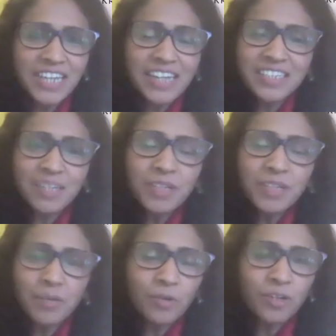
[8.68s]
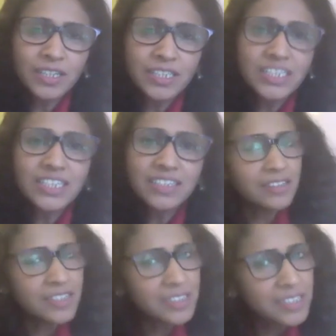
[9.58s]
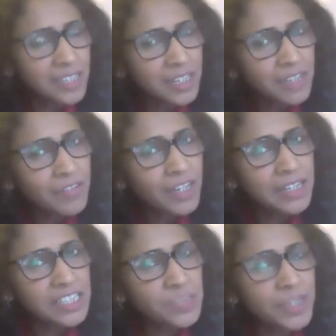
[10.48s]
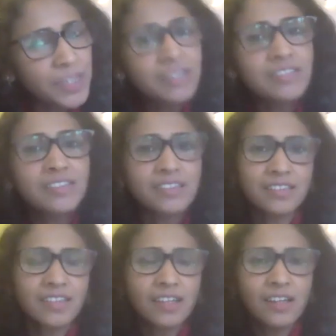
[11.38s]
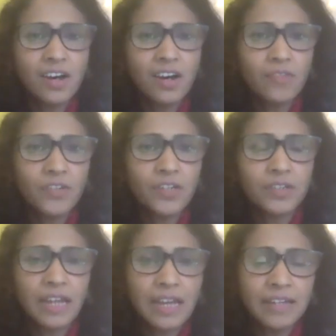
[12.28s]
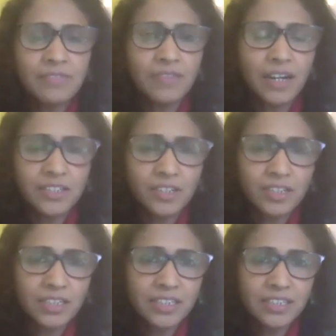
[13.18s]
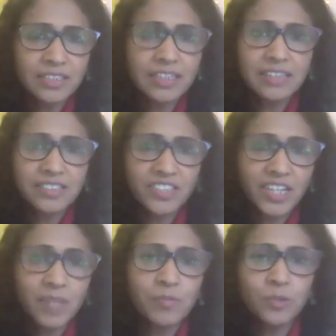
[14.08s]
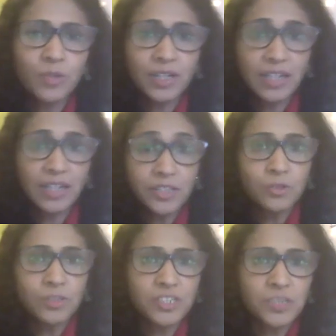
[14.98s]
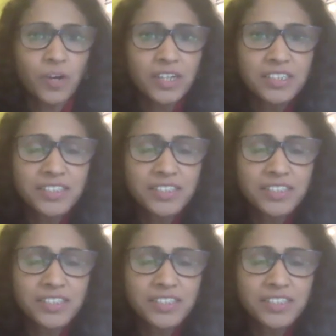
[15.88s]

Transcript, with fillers: something about your journey, the significant experiences of your life and your career that shaped you and led you to this point.